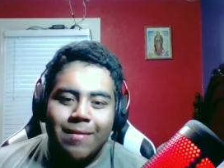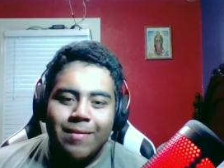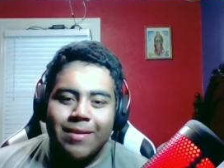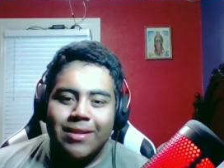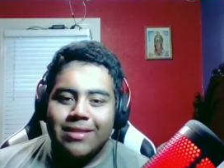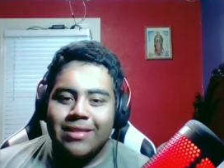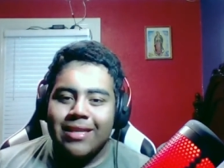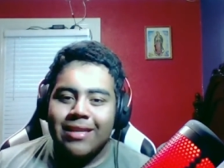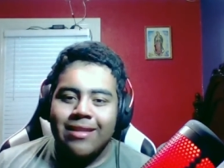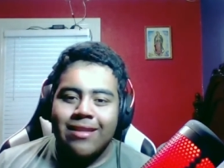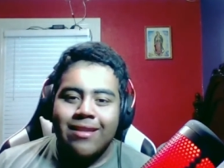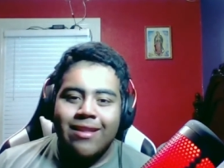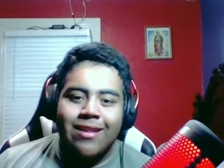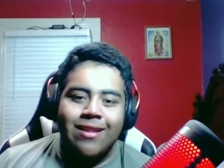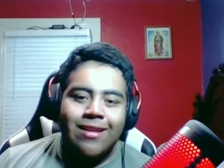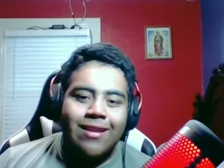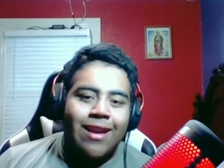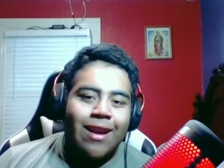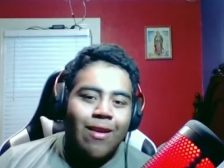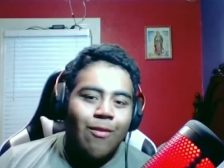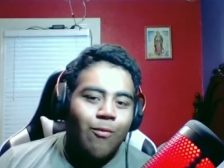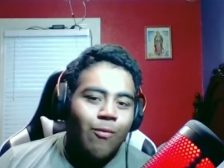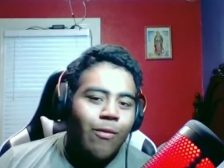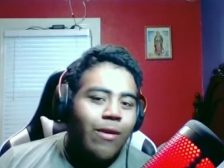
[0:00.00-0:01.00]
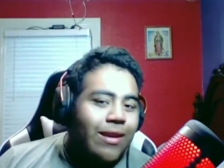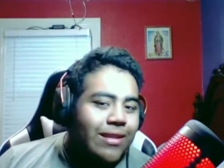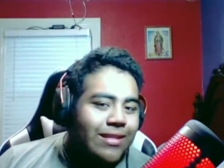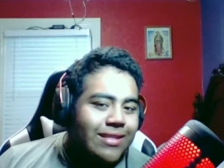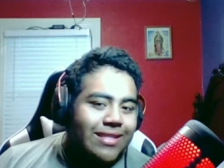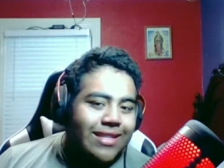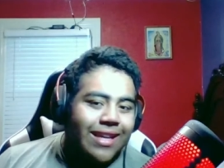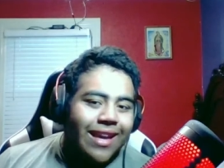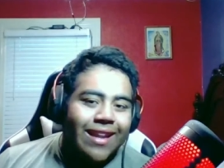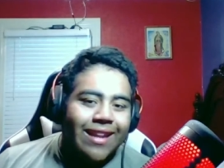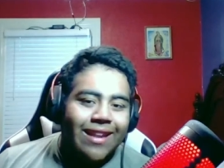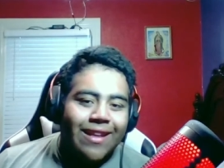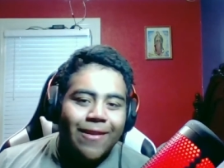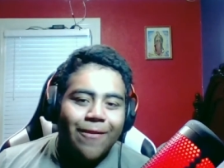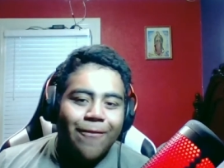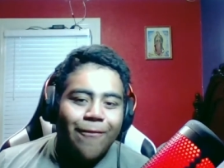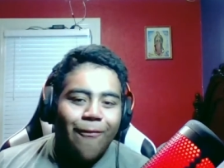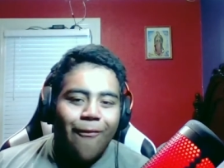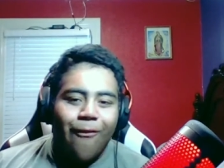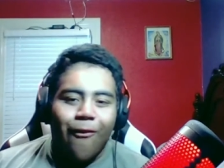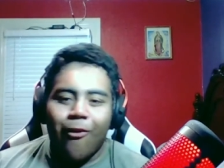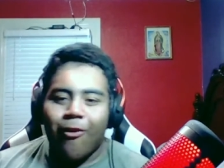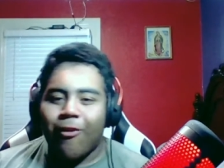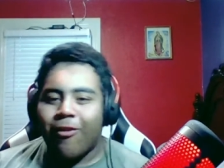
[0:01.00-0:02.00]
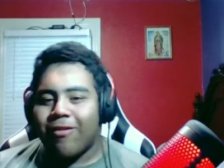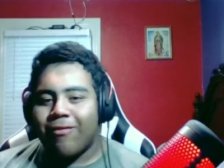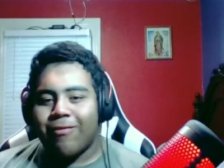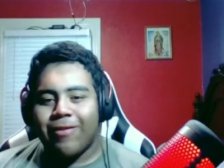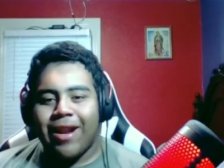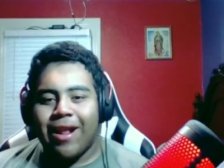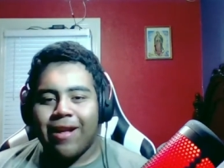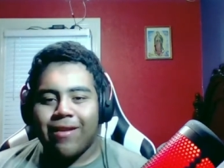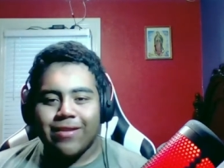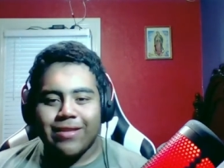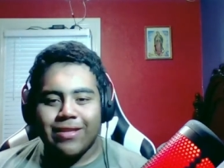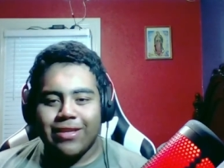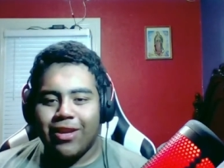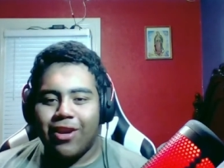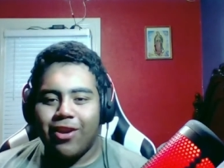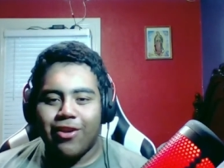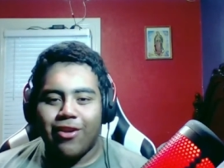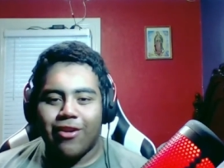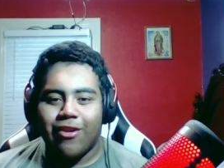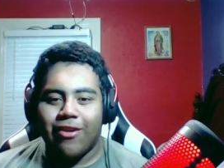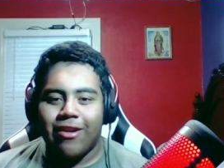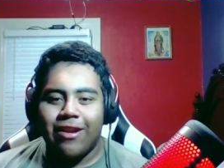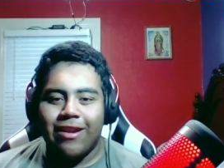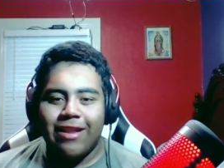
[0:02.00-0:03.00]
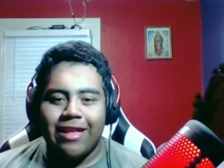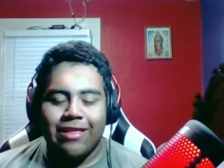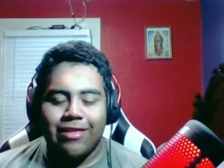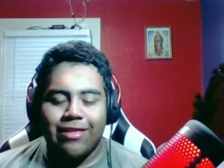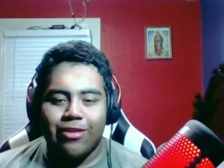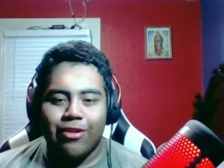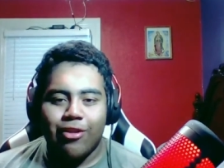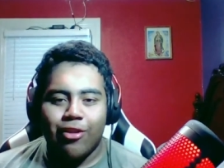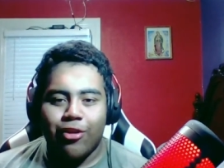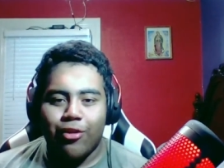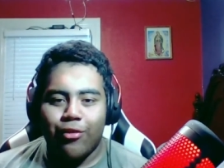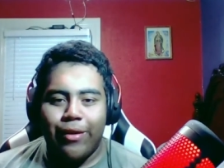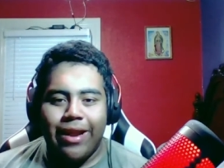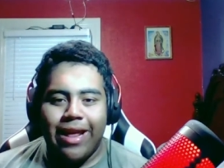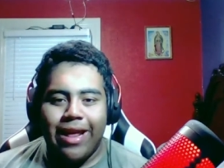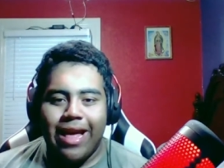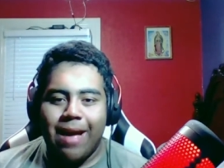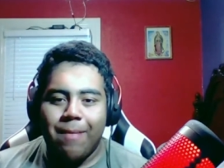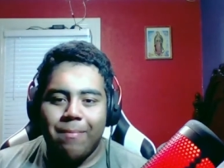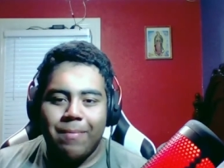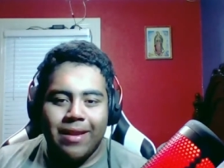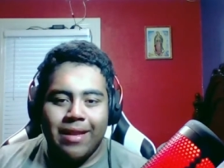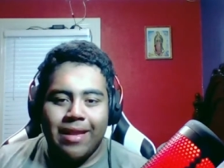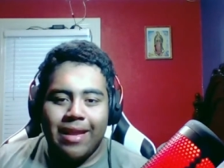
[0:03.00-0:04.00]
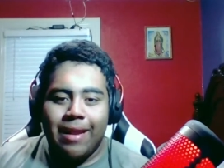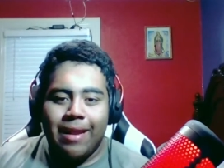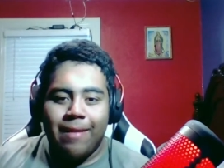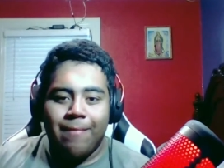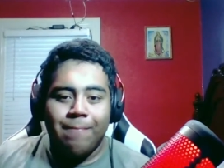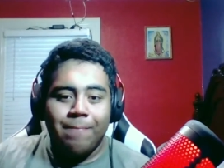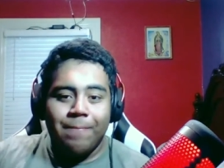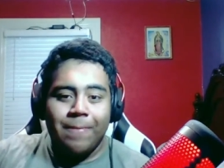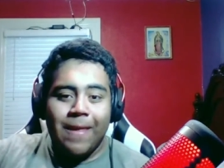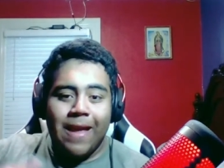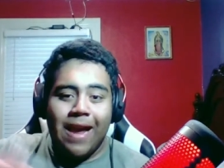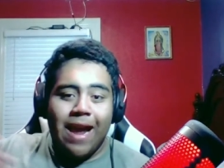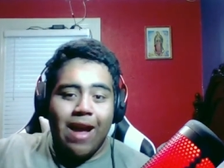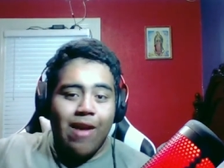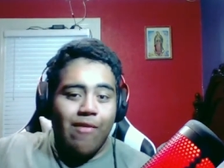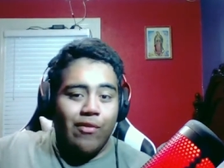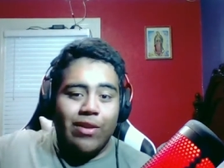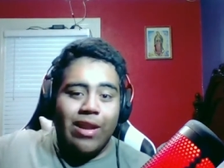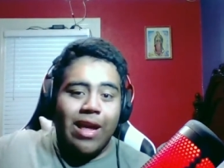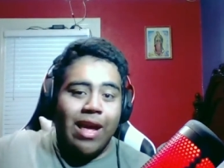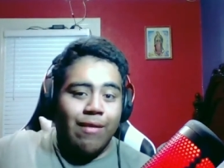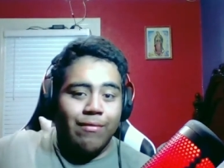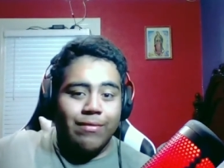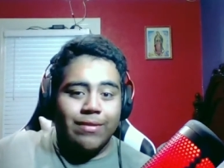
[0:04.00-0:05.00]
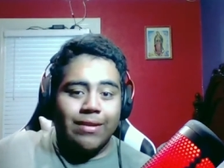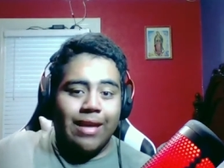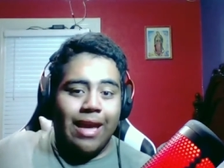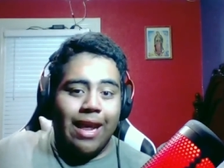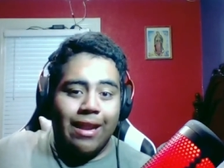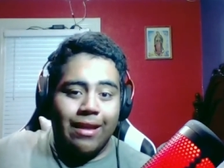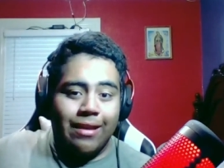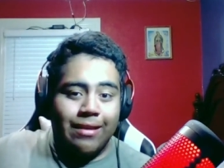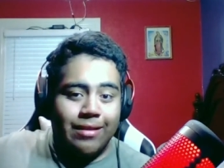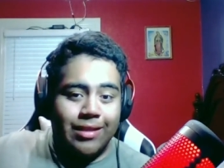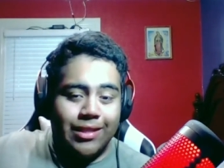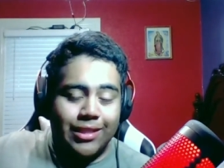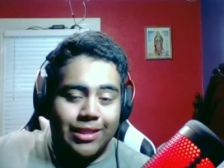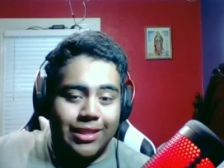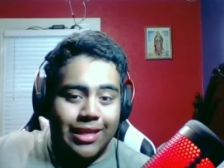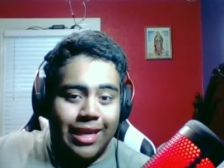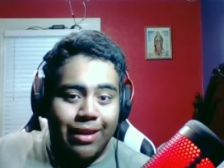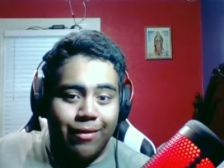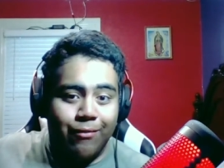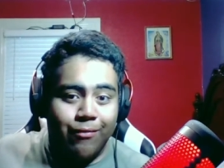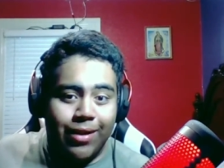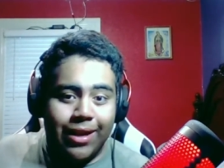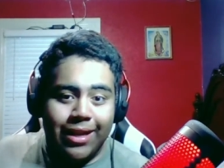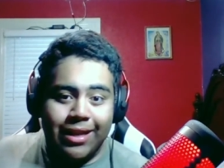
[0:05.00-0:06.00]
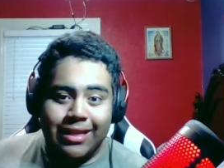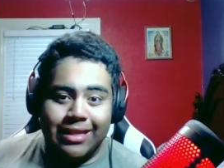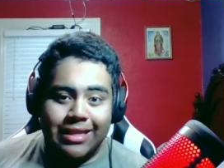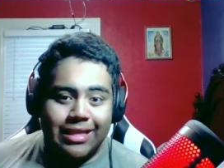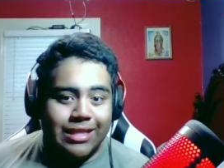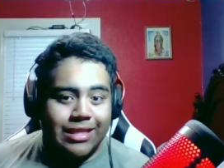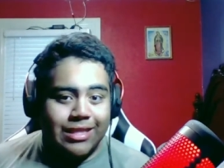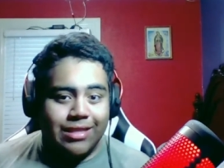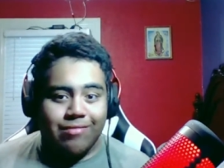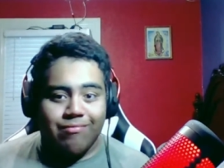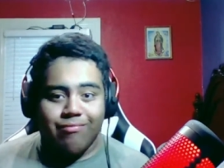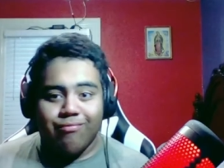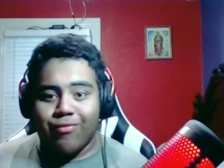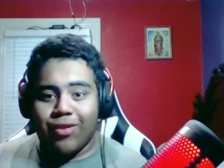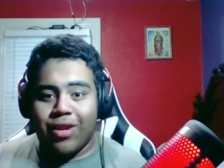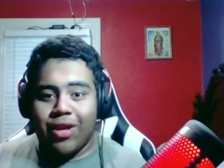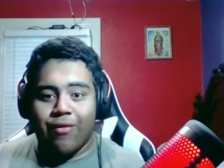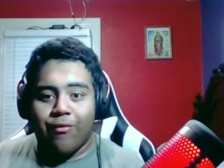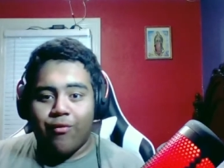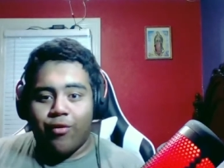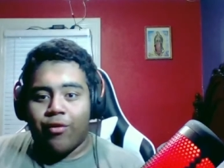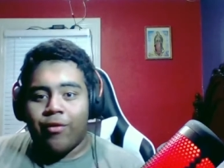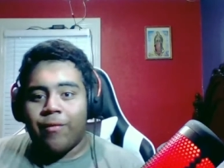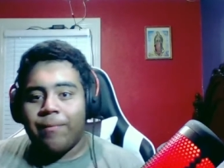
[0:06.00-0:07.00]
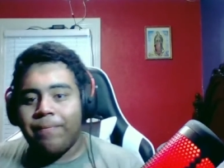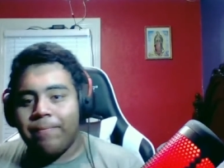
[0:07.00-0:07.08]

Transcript: Because technically, I was skinny for when I was younger, and then third grade happened, and after that, I was kind of just gaining weight, just whatever.